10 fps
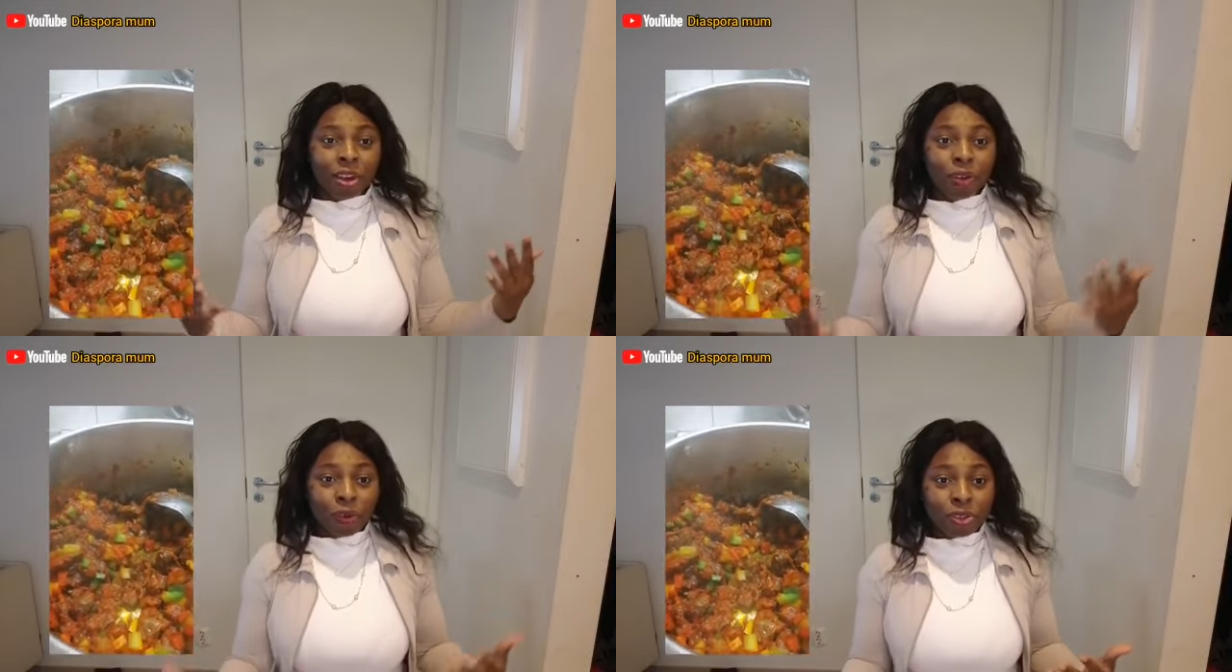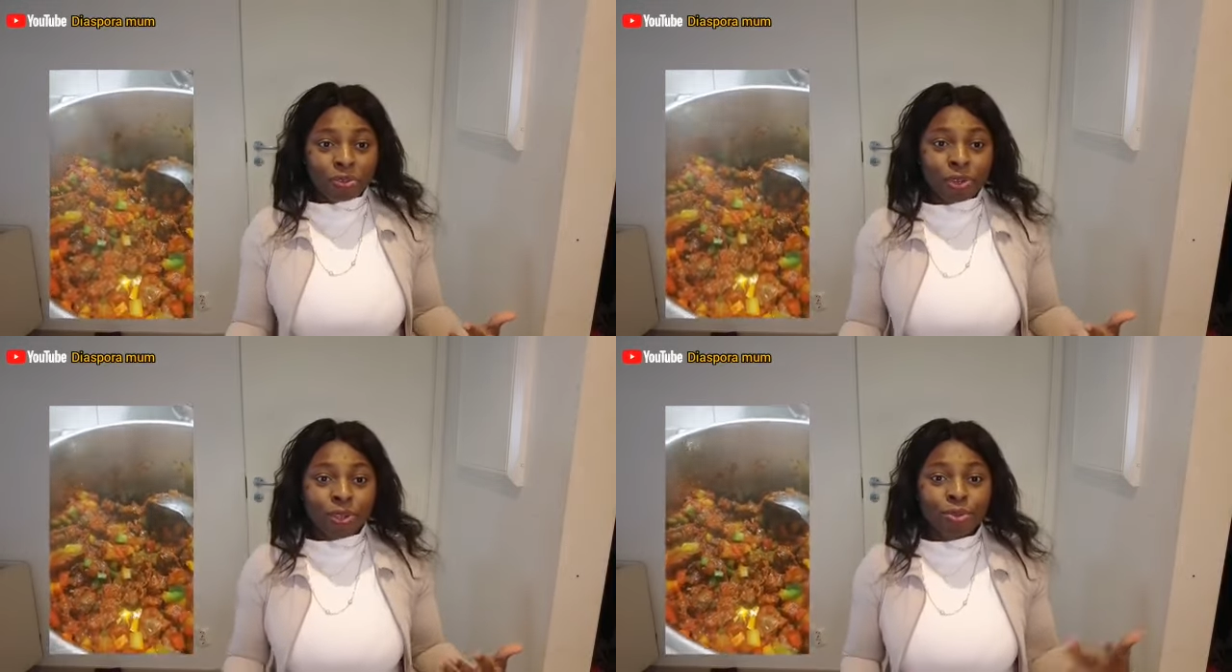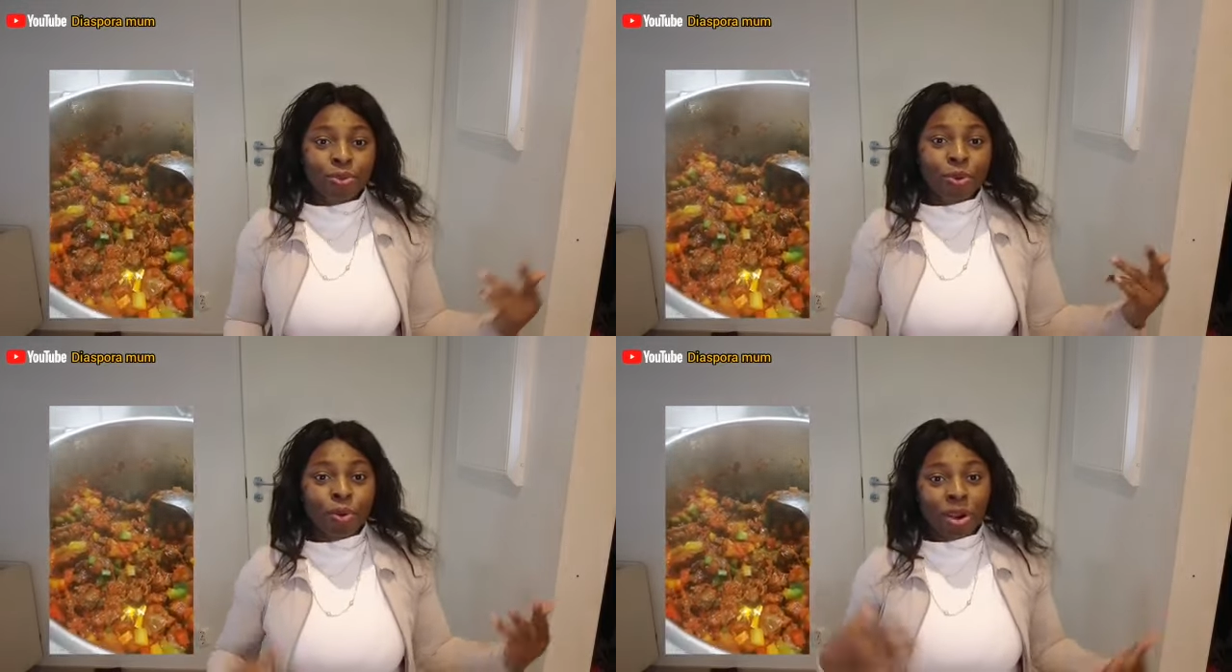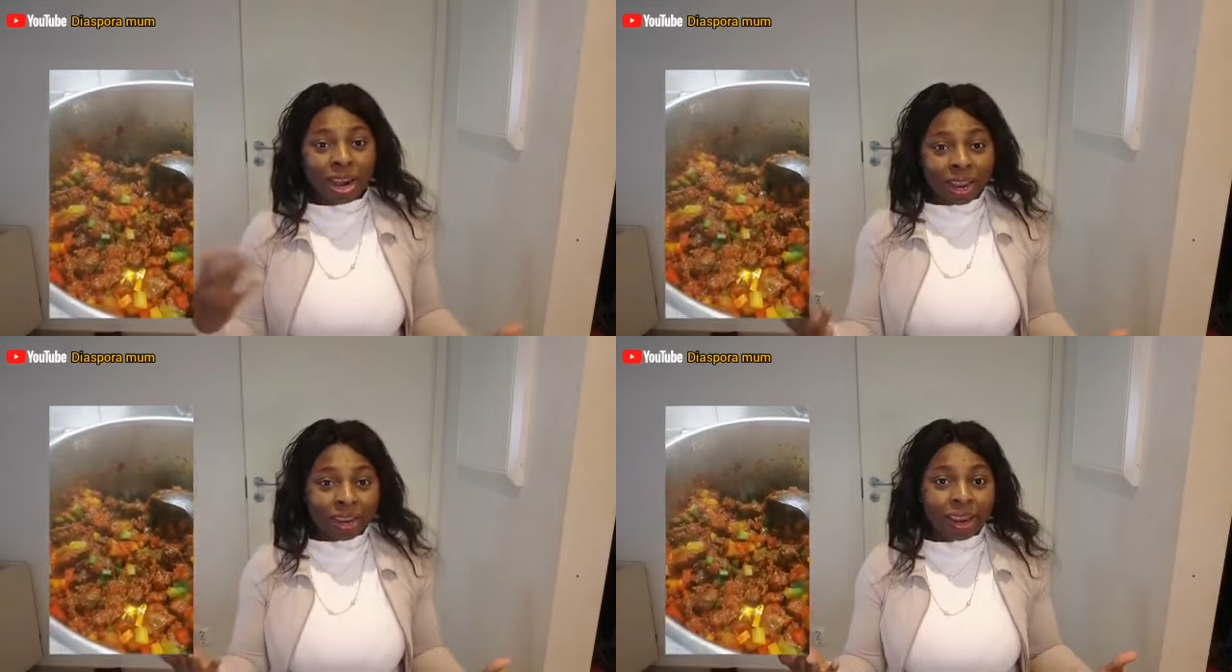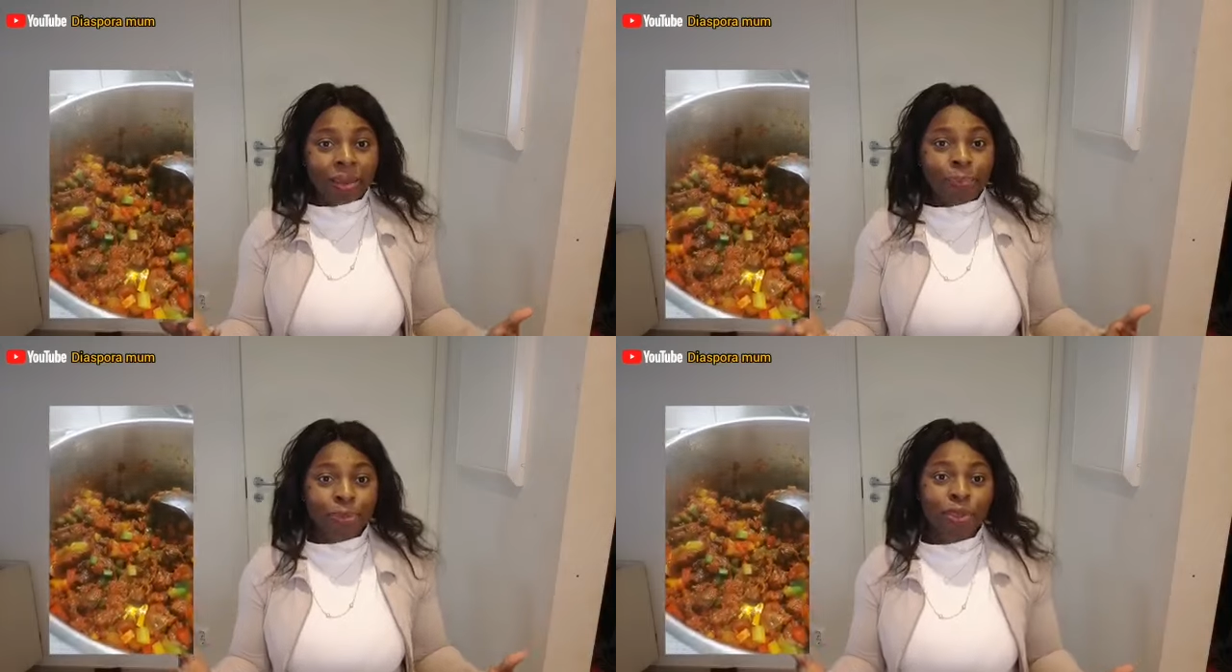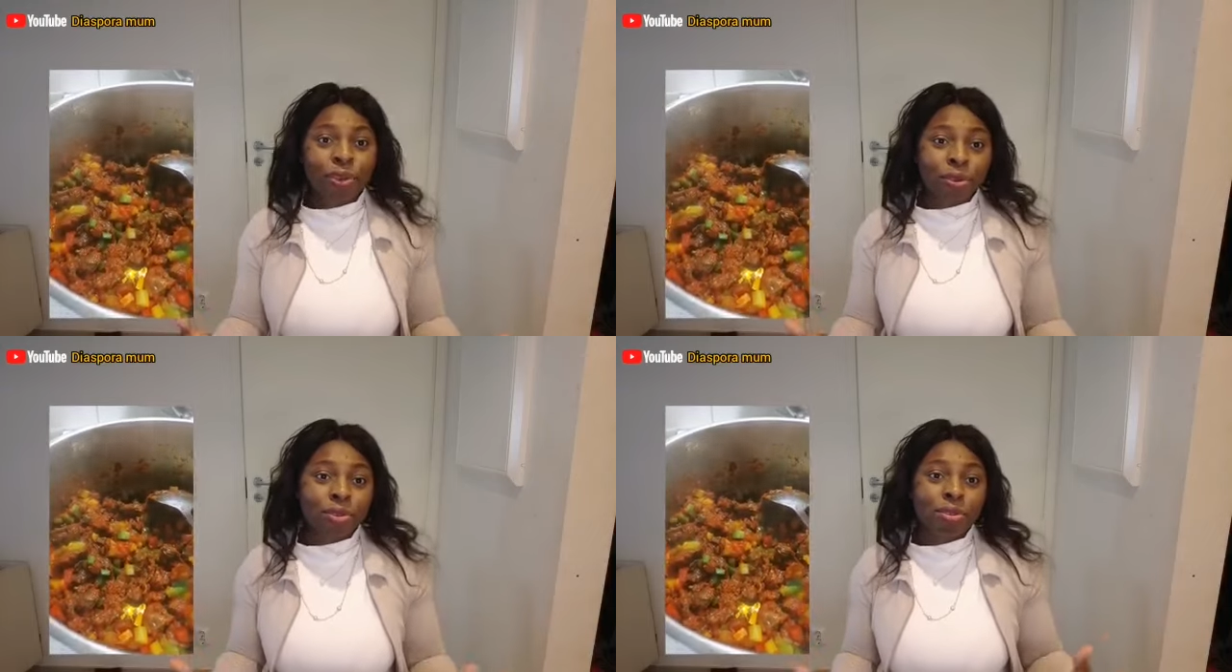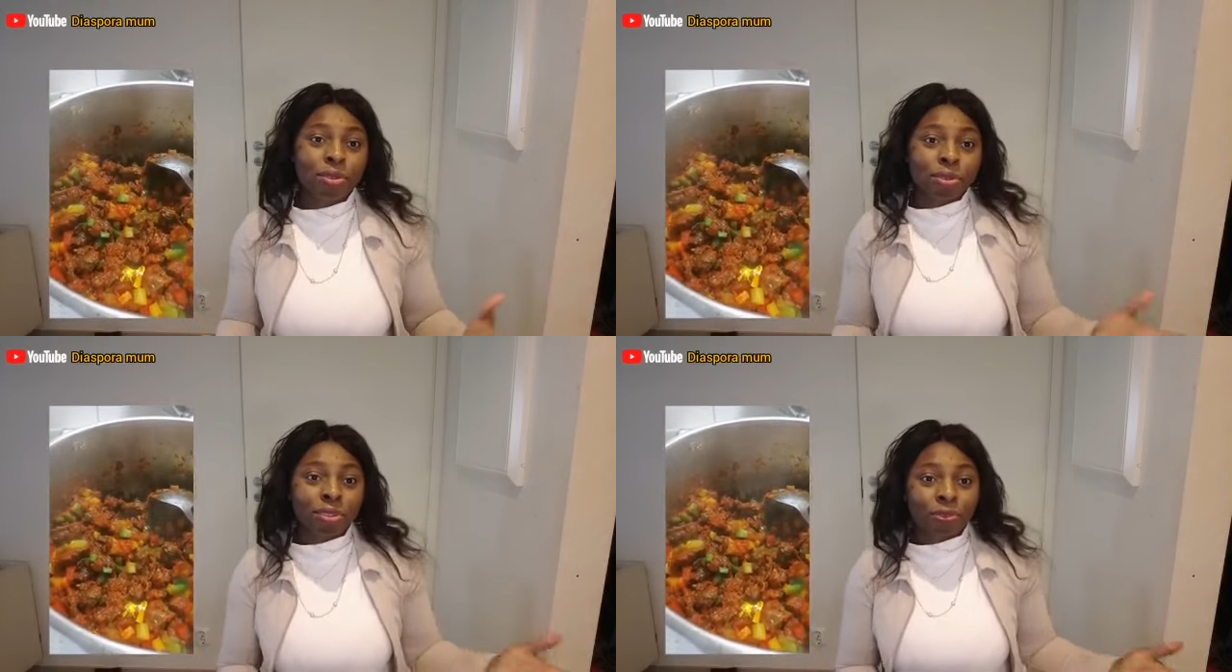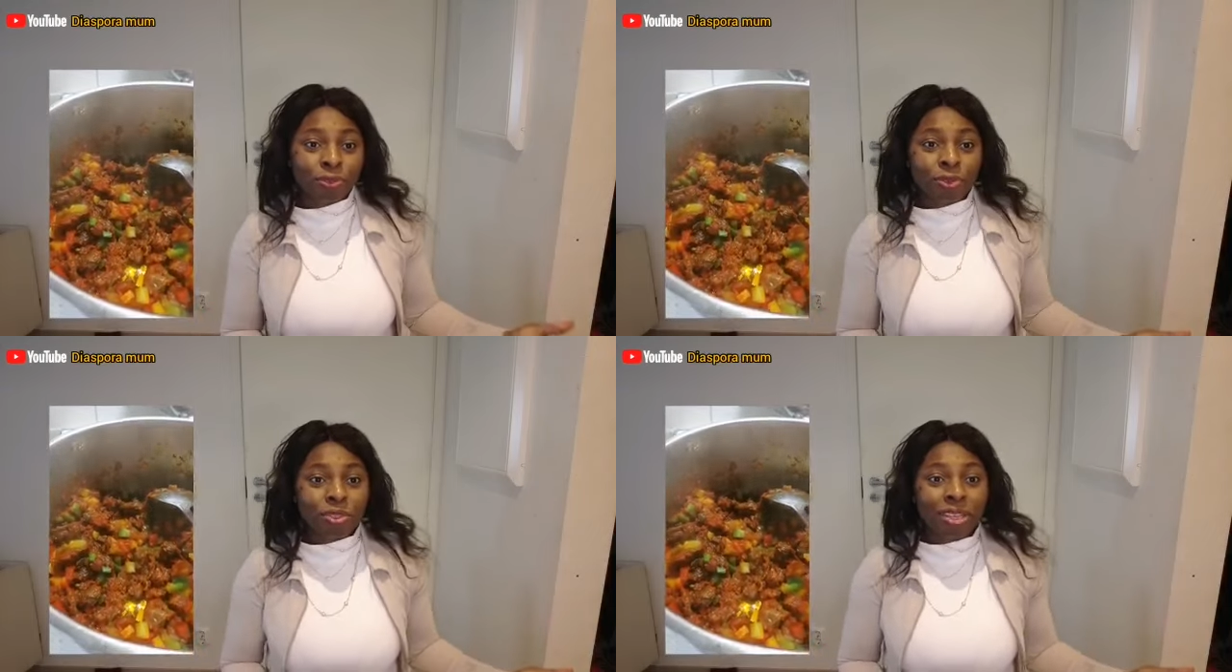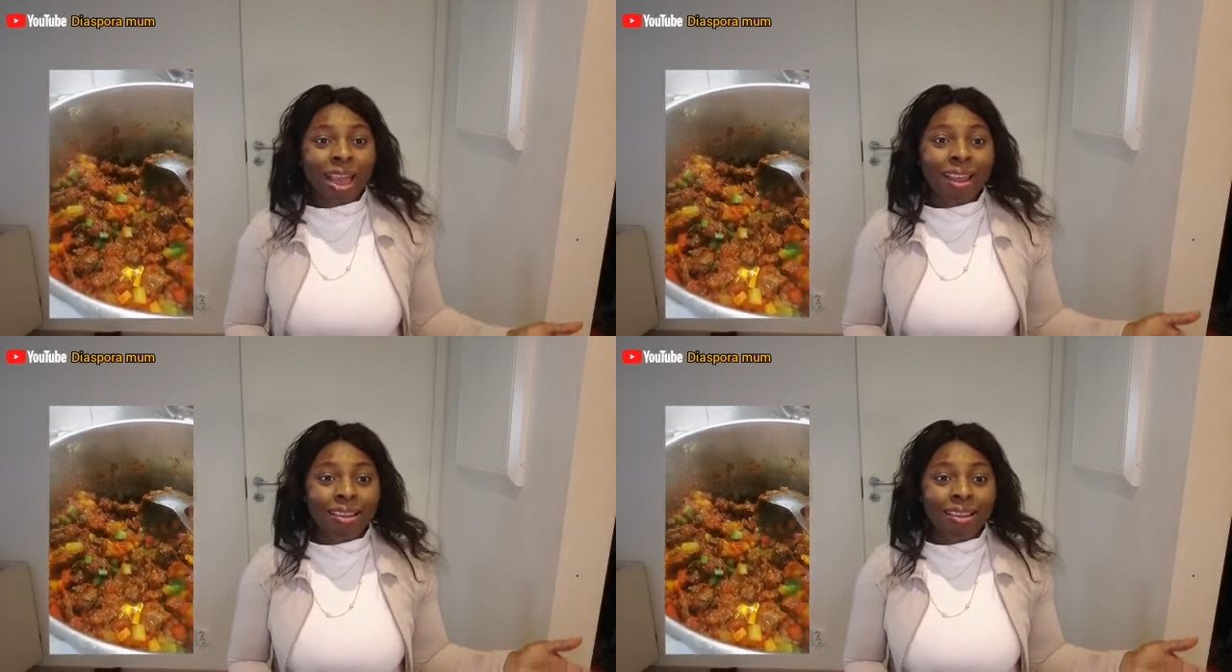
grocery to go higher because those foods are